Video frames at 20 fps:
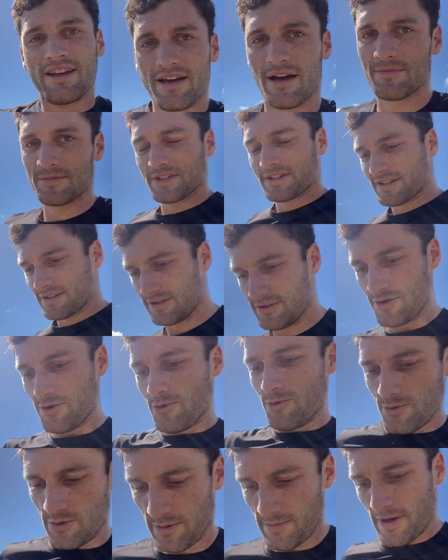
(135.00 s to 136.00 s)
I'm just going to
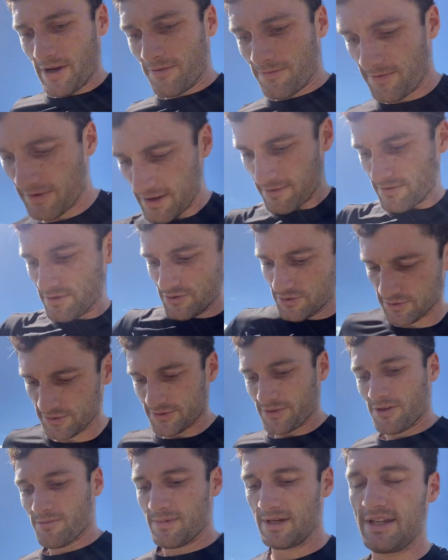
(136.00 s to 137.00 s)
do about 500 or
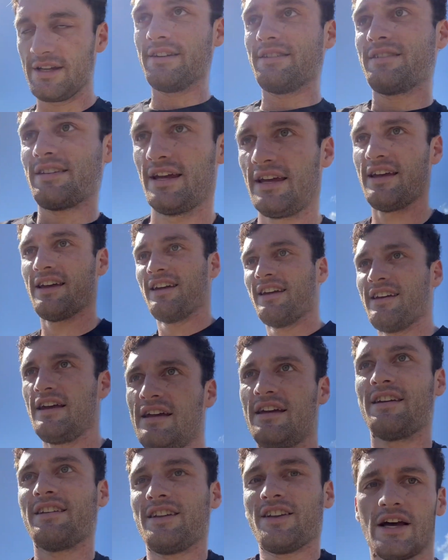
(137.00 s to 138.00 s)
so meters,
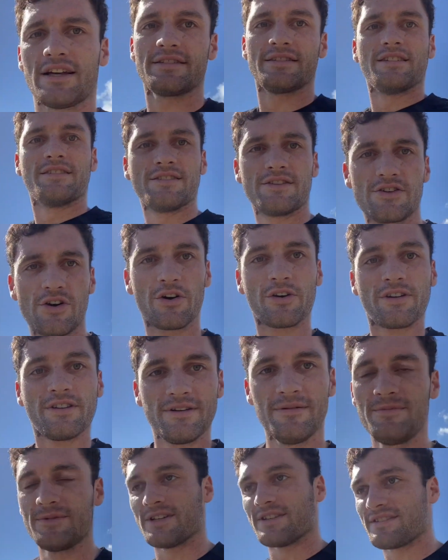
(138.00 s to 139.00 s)
nice easy jog in
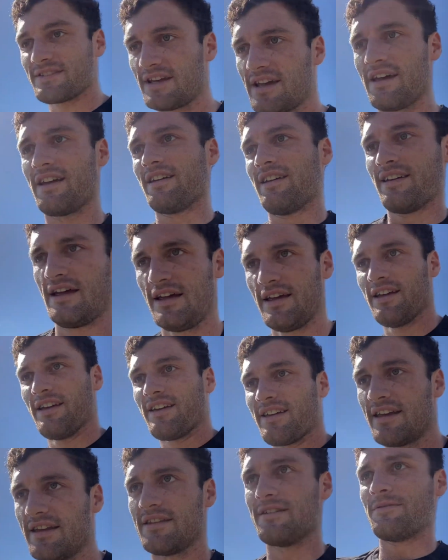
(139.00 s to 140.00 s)
them just to
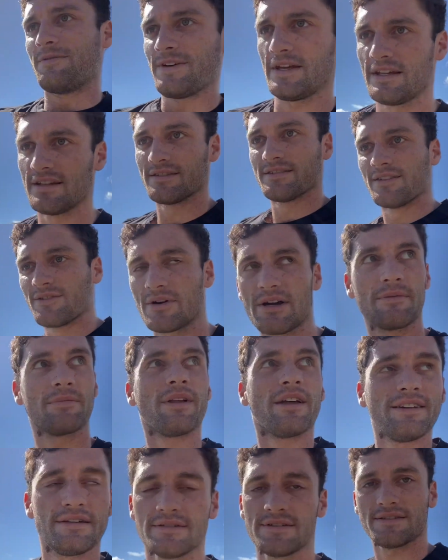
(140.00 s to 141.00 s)
get the feet into the right
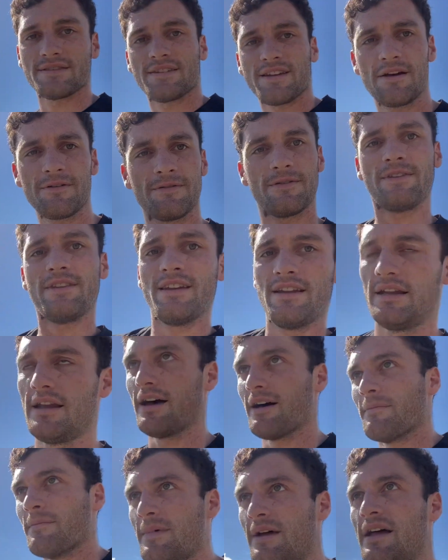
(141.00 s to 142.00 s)
place and stuff, and
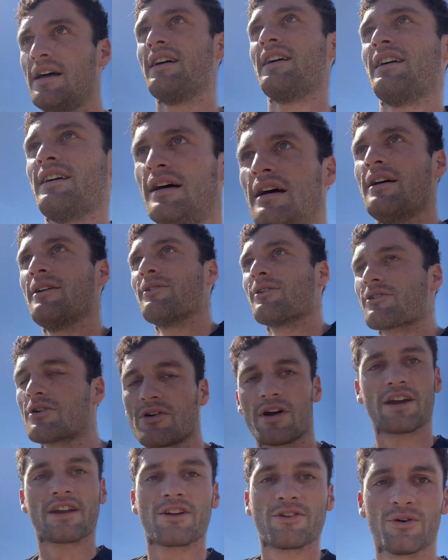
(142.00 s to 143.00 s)
then
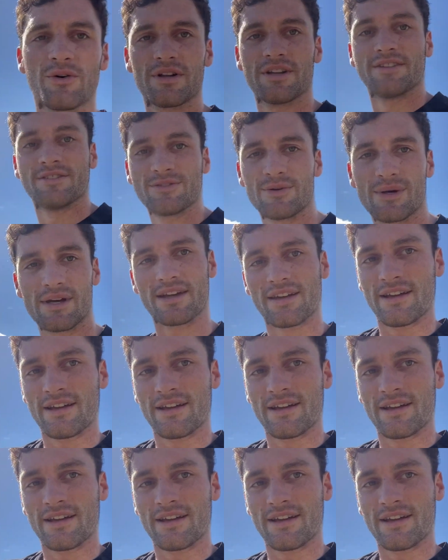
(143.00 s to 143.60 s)
cracking on into it.